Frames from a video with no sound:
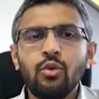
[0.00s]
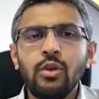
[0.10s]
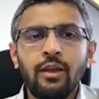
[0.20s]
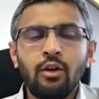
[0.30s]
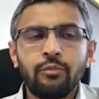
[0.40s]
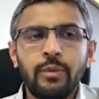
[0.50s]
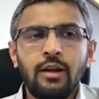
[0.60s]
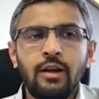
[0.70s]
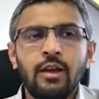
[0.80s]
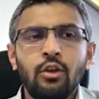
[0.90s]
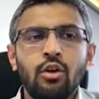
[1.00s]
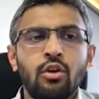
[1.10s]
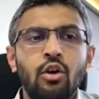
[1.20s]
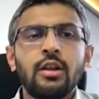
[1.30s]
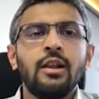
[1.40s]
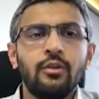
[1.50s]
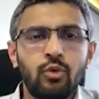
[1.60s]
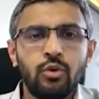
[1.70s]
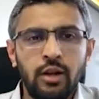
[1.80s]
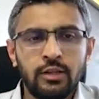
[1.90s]
cooling off period where you're not
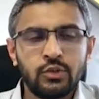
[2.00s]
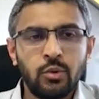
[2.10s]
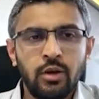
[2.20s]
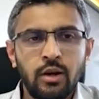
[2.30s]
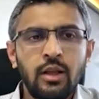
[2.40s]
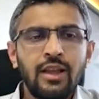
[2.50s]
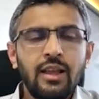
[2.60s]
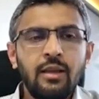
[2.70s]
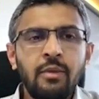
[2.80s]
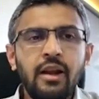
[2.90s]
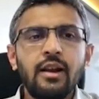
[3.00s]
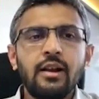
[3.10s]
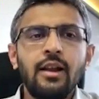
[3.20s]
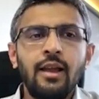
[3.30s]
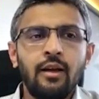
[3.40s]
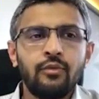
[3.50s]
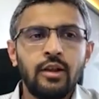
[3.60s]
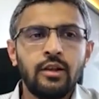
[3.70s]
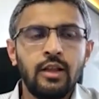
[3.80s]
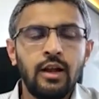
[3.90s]
allowed to transfer, immediately
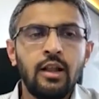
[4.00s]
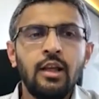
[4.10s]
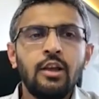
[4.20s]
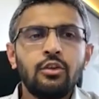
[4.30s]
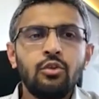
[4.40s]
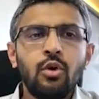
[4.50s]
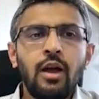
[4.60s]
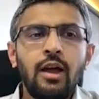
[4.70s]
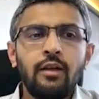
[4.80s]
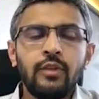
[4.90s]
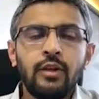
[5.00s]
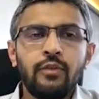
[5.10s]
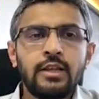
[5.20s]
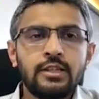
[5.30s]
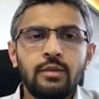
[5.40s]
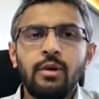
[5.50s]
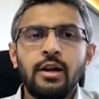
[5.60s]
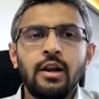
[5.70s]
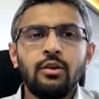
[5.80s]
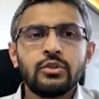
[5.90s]
after that, you have the
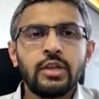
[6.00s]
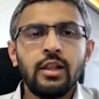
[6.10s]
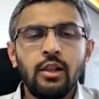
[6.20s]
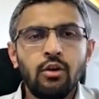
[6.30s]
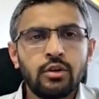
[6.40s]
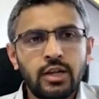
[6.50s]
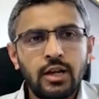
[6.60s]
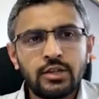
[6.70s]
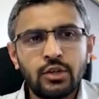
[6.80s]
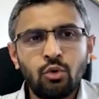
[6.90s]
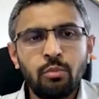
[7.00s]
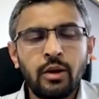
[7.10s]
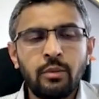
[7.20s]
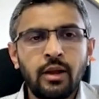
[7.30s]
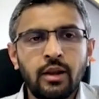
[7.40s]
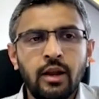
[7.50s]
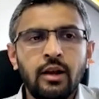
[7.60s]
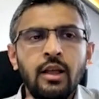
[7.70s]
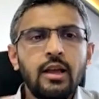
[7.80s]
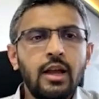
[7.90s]
flexibility to sell your shares in open
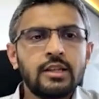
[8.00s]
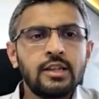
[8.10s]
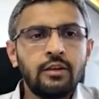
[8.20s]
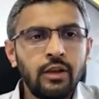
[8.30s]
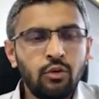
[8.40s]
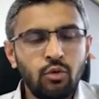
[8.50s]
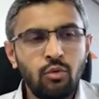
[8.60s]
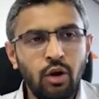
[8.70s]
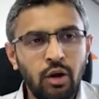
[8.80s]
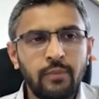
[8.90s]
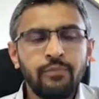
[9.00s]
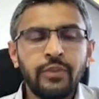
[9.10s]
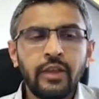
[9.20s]
market as and when you want.